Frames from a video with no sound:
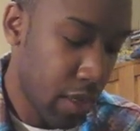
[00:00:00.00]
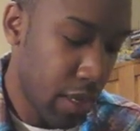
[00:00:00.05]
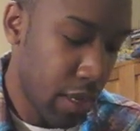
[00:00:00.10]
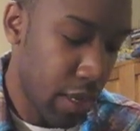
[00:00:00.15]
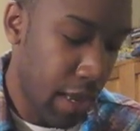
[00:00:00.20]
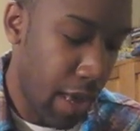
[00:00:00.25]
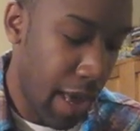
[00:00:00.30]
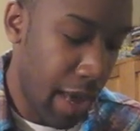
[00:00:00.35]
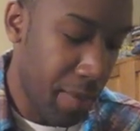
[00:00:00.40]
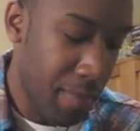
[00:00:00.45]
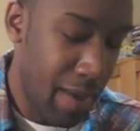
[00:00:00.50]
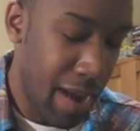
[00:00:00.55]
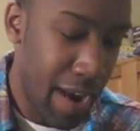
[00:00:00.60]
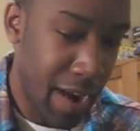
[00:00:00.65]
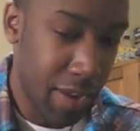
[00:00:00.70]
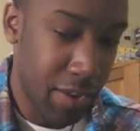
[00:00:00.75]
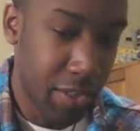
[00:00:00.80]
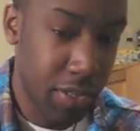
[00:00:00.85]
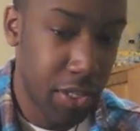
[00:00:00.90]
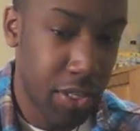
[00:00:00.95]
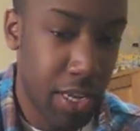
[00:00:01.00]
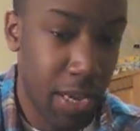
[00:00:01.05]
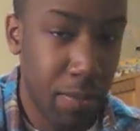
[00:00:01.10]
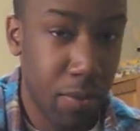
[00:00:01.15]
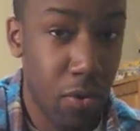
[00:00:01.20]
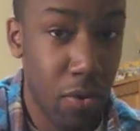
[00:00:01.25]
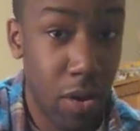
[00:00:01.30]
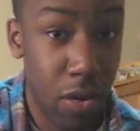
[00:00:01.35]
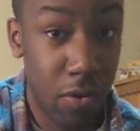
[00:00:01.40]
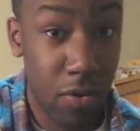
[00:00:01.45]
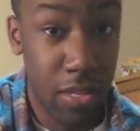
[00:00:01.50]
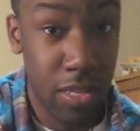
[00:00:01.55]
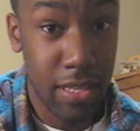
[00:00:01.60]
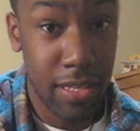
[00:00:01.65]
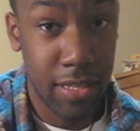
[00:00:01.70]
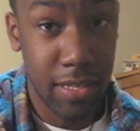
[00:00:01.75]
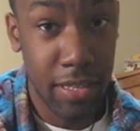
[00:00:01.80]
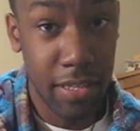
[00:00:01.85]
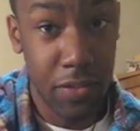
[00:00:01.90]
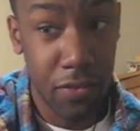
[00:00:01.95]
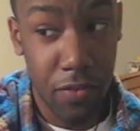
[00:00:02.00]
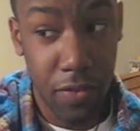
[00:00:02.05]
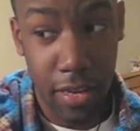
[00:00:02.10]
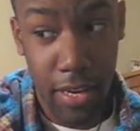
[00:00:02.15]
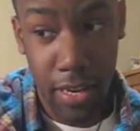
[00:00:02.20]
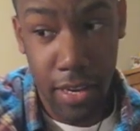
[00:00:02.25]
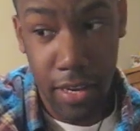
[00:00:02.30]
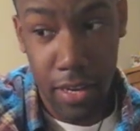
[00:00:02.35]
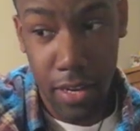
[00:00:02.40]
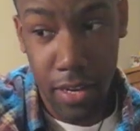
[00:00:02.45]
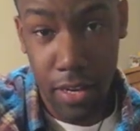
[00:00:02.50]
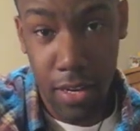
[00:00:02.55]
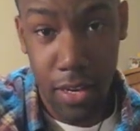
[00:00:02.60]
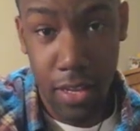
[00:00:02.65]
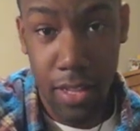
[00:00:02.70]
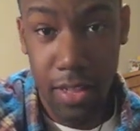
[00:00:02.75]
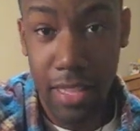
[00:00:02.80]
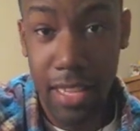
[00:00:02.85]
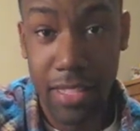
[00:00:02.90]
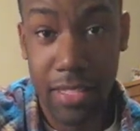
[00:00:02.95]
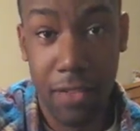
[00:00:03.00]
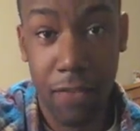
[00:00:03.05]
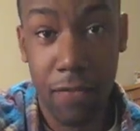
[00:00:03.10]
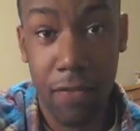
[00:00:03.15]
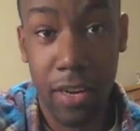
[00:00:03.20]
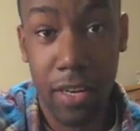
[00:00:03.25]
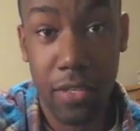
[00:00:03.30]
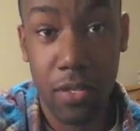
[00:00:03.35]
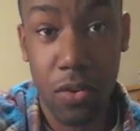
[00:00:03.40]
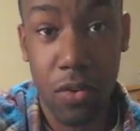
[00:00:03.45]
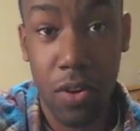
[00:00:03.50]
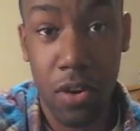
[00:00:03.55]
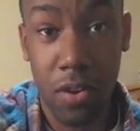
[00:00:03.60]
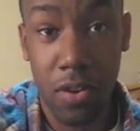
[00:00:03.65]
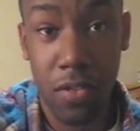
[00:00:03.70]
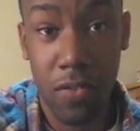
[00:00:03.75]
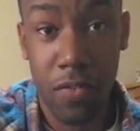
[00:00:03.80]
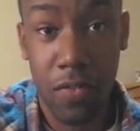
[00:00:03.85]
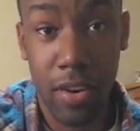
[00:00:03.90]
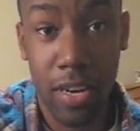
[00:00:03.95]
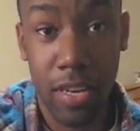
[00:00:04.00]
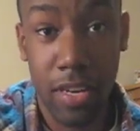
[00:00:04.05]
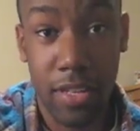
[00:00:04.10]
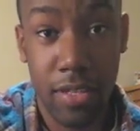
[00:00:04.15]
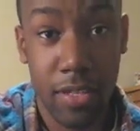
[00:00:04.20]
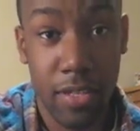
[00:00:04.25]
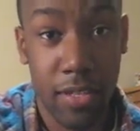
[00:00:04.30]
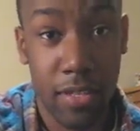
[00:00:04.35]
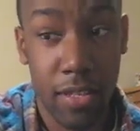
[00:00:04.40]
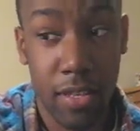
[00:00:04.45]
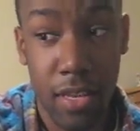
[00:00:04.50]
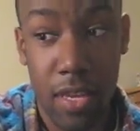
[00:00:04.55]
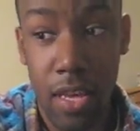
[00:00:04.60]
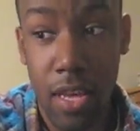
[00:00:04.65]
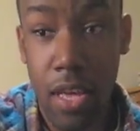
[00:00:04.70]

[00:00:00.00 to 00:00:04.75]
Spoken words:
an A minor shape chord on the 6th fret, that's the first chord on the verse.